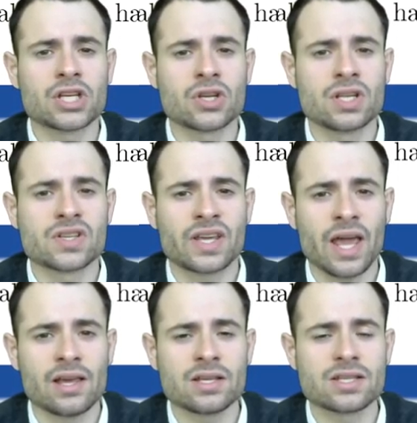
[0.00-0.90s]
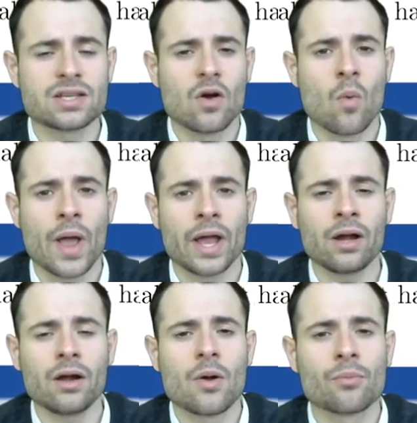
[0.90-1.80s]
is a case
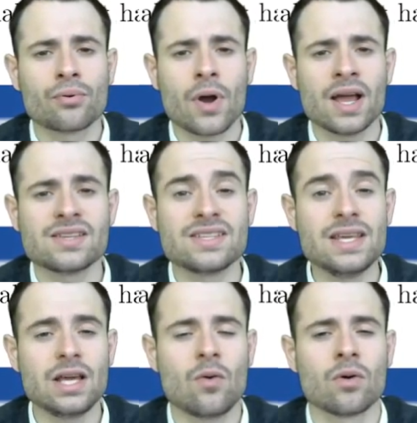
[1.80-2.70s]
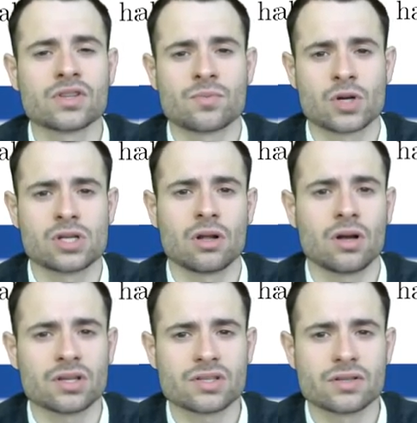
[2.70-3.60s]
where price equals marginal
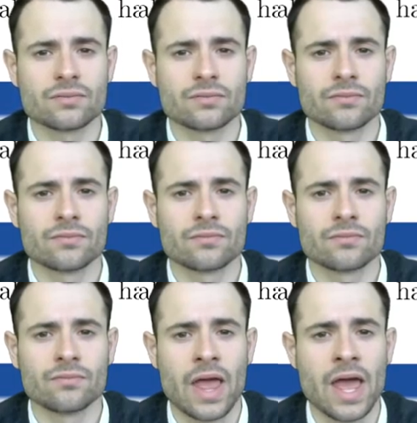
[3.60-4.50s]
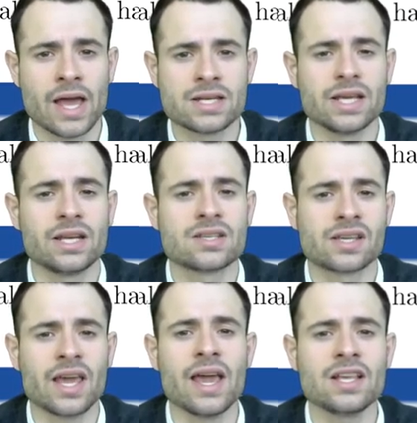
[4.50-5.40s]
cost. And it is a
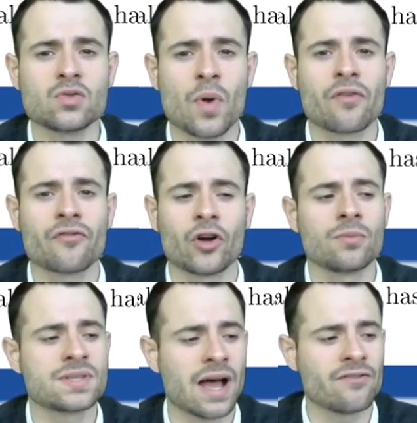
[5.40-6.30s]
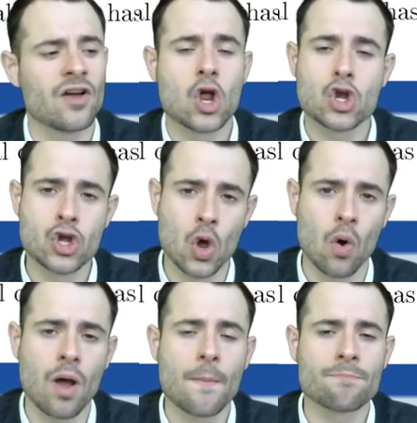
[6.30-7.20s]
case where firms have
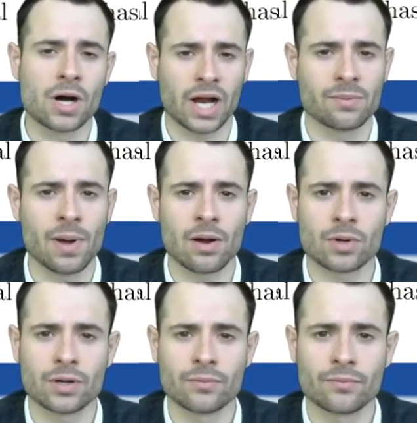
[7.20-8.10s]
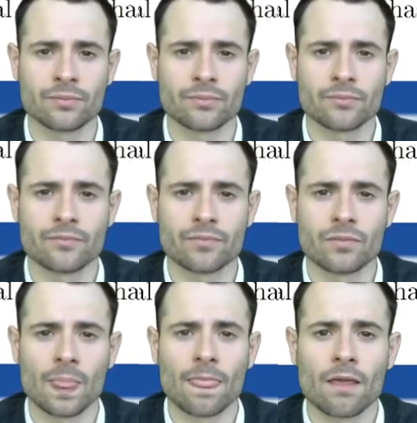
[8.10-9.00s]
no market power.
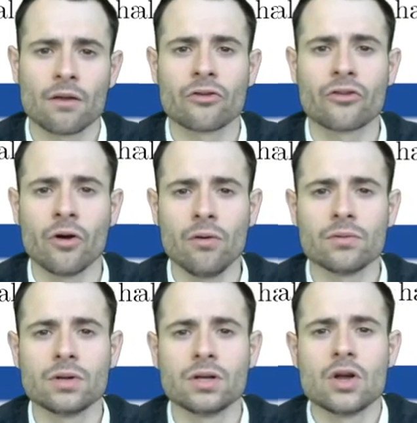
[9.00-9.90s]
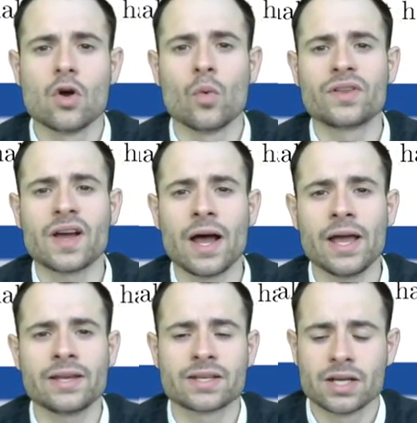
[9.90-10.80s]
So, we
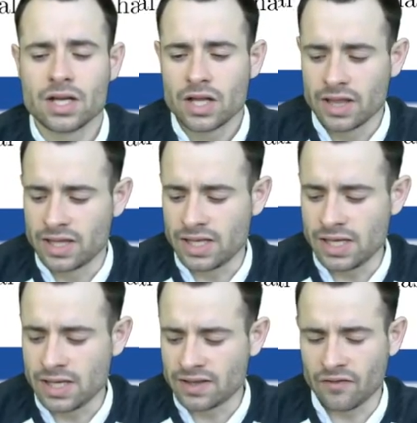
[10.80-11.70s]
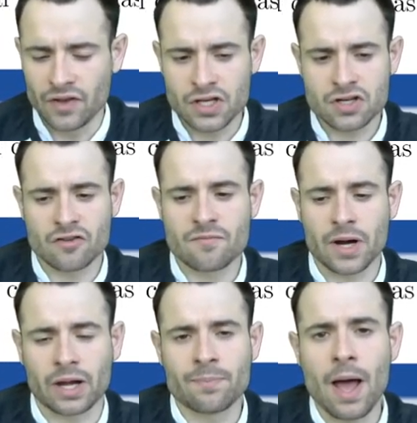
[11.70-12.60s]
tied the definition of
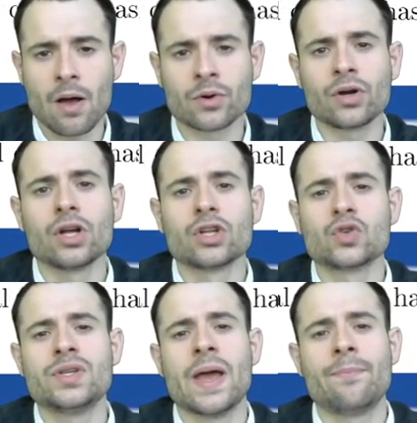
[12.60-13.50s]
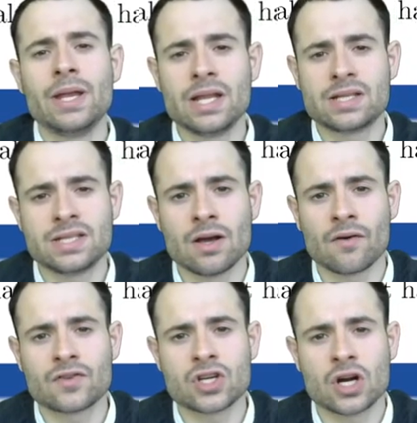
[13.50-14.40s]
market power to the ability
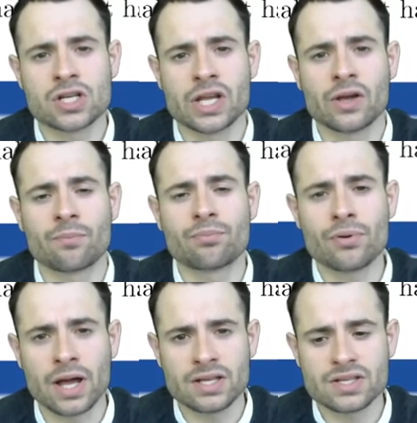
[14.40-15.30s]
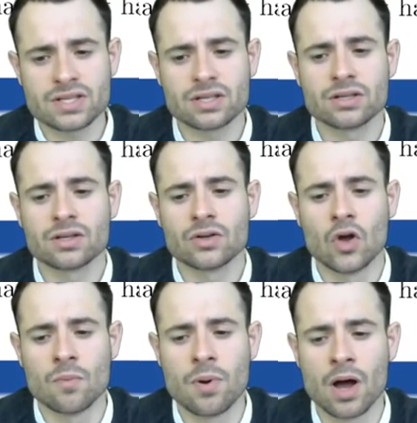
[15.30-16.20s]
of charging a price
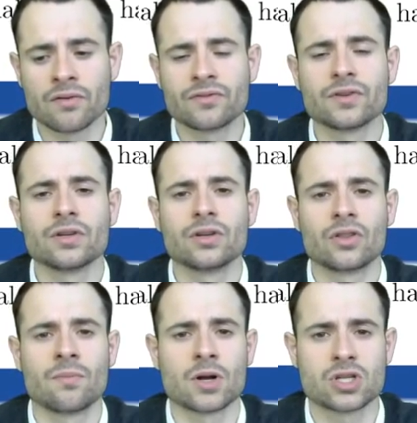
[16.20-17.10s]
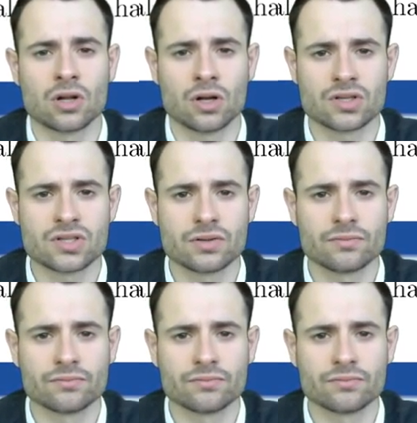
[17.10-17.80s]
above the marginal cost.